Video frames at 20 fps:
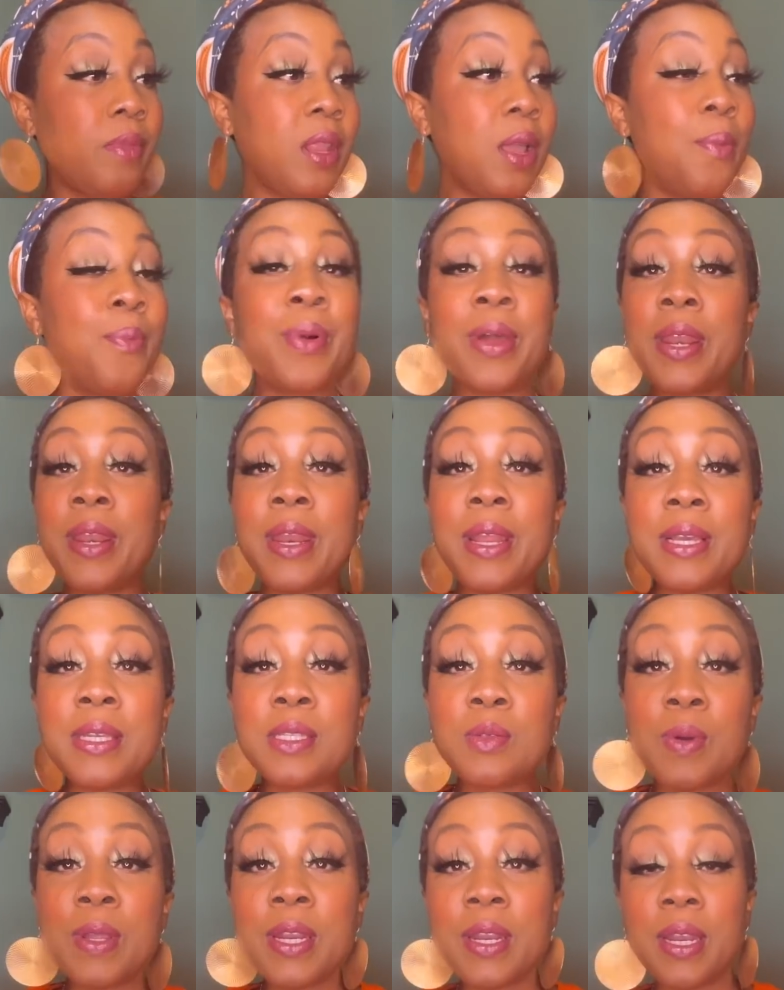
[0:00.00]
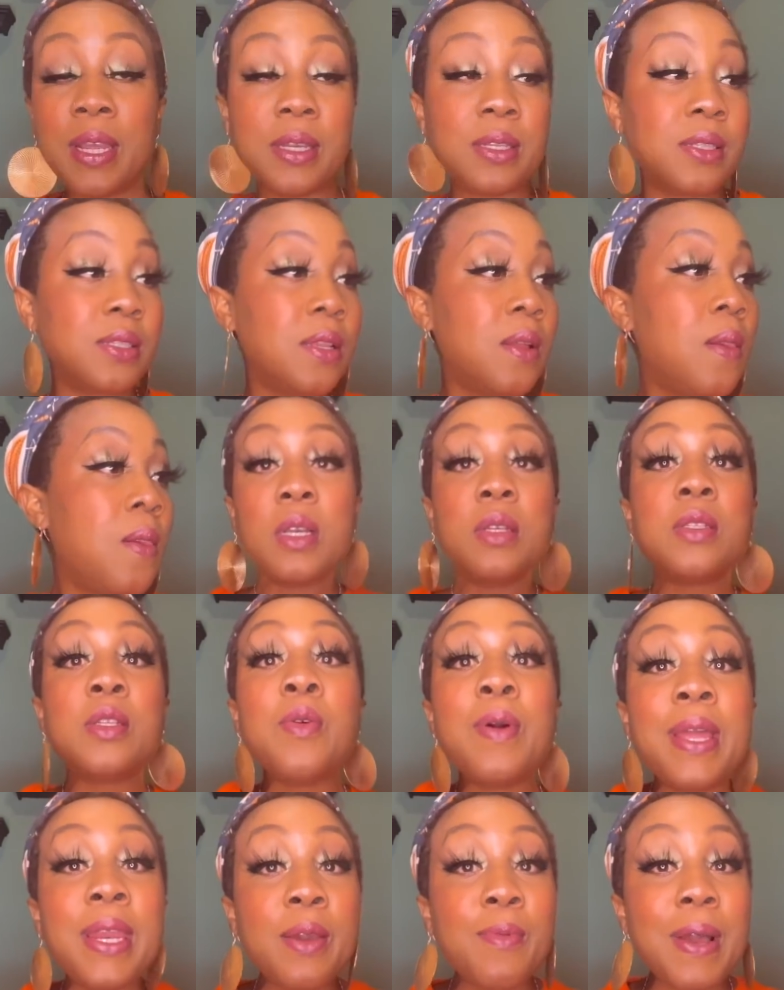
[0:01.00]
But it is what it is. So
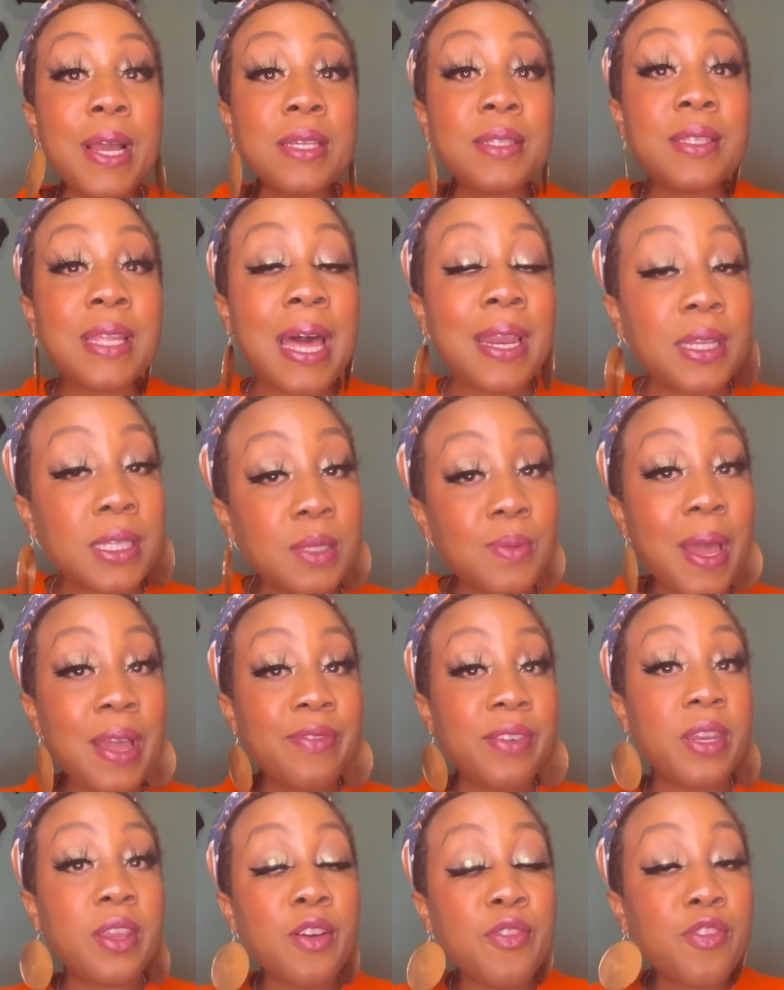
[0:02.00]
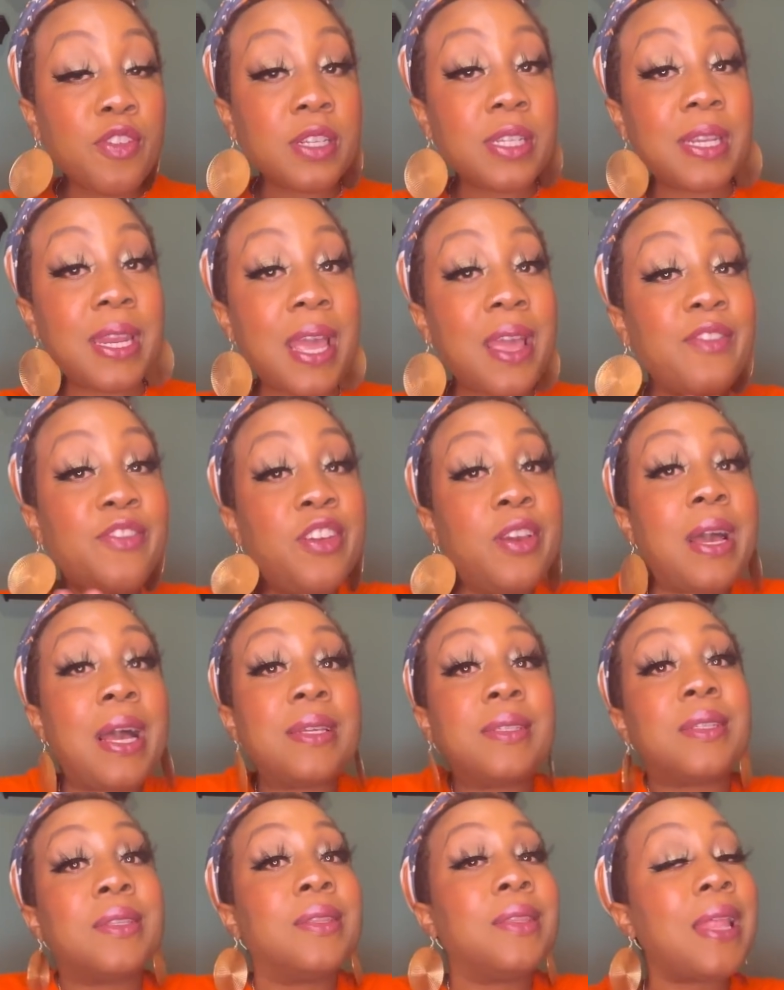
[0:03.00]
anyways, that is my video for today. If you
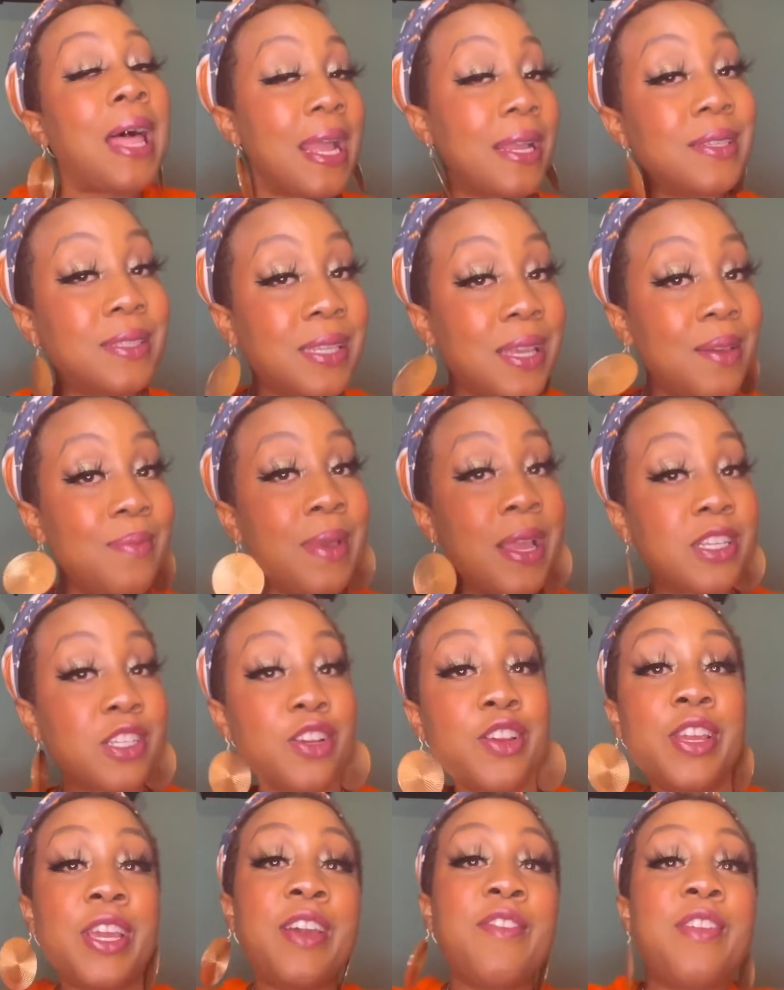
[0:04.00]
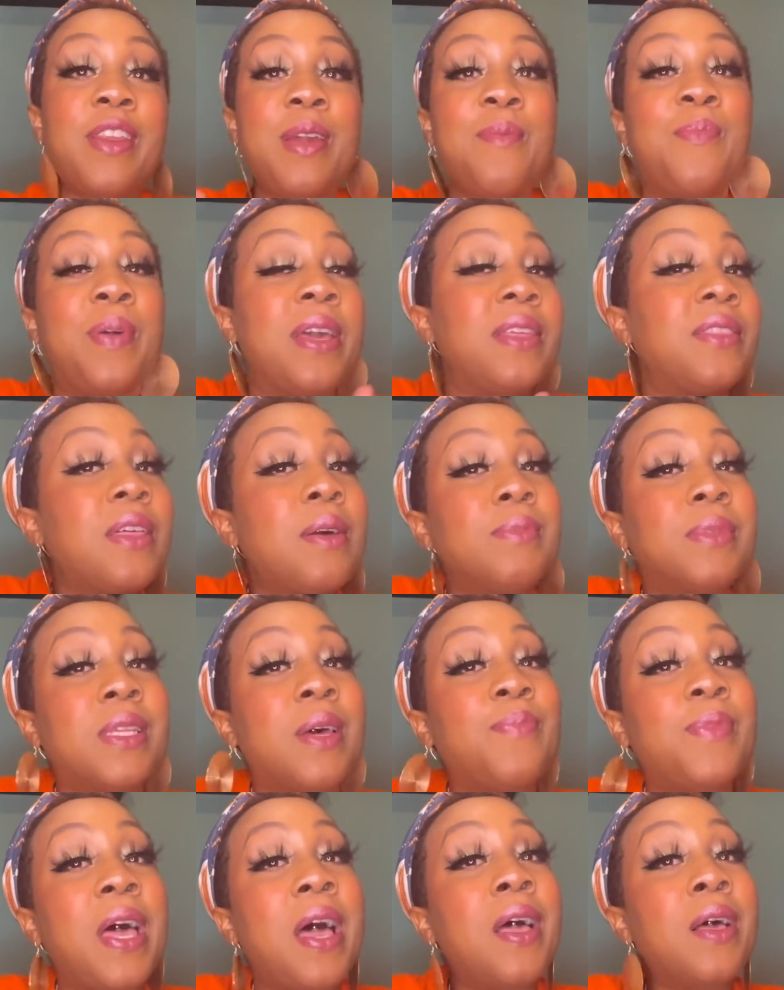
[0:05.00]
guys liked it, make sure you give it a big thumbs up.
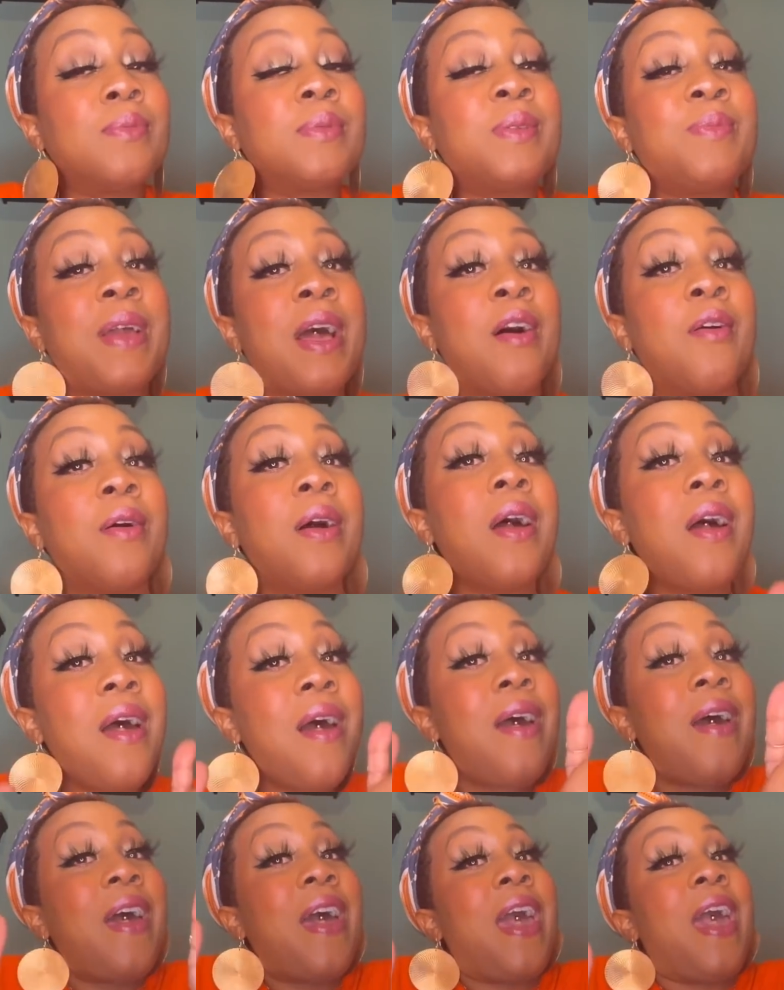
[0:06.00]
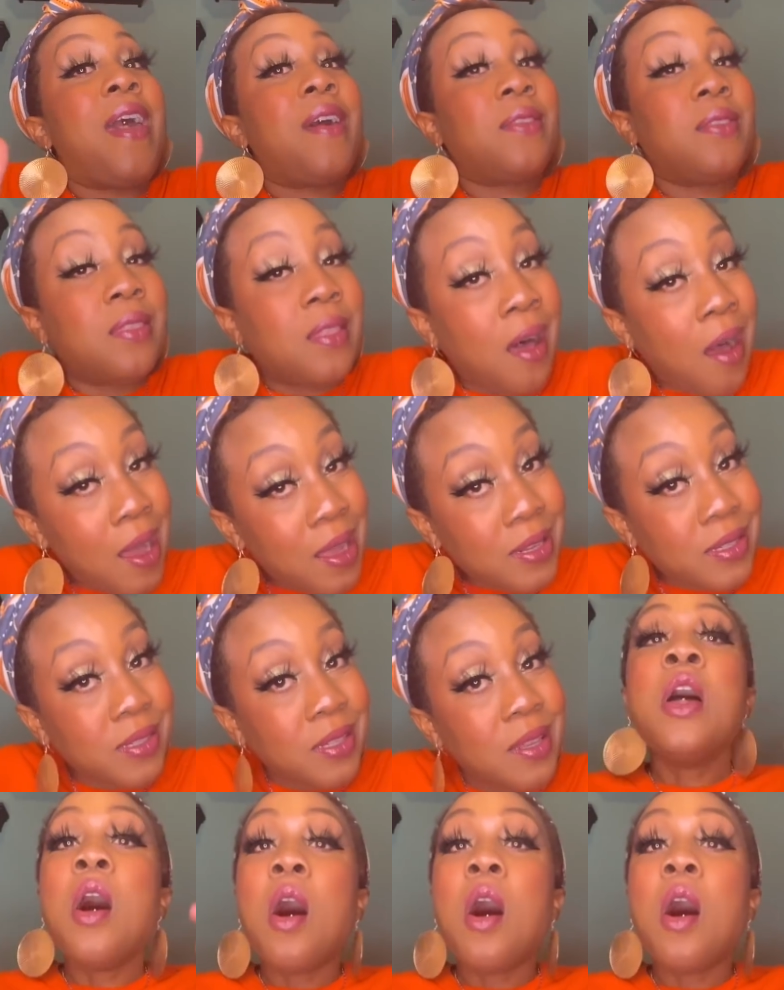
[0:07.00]
That helps me out a lot.